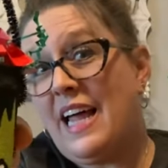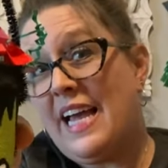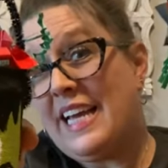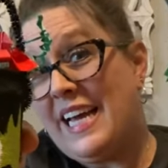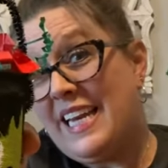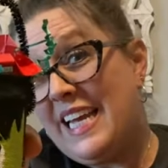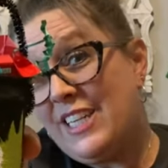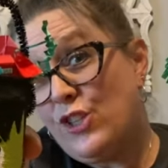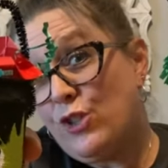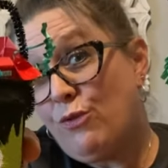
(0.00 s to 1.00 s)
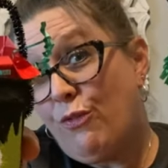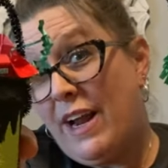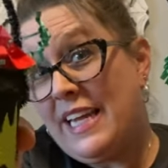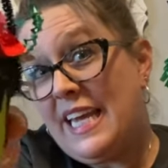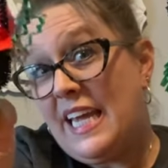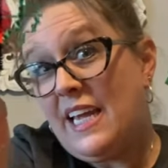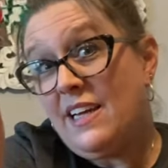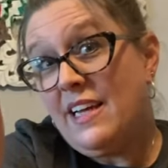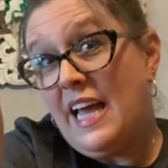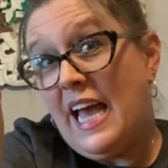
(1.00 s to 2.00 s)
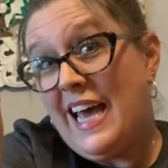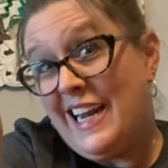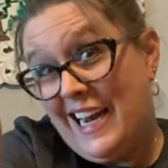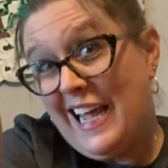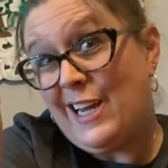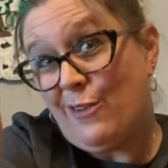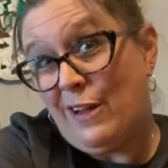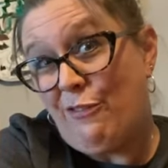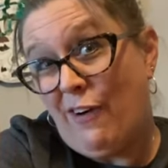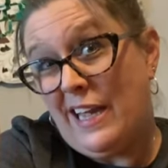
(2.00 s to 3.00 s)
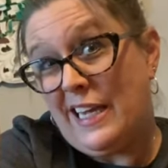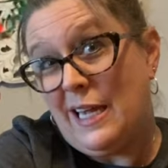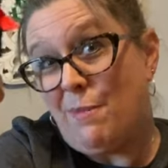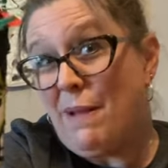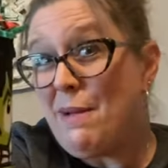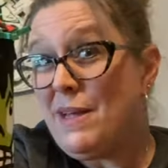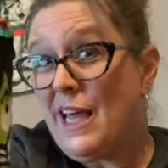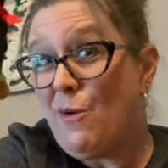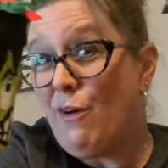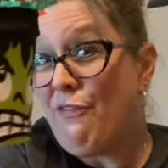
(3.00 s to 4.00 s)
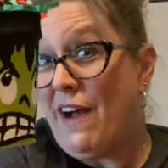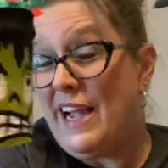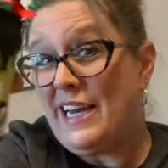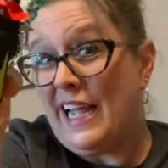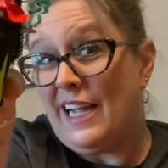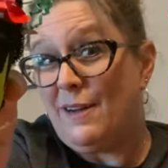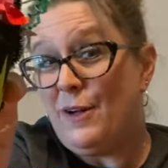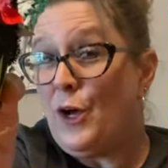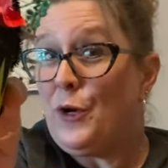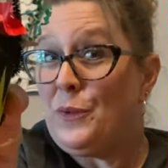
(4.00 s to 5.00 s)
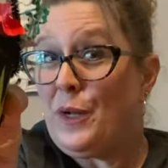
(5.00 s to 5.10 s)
like an injured Frankie and an angry Frankie. Maybe they were fighting. Who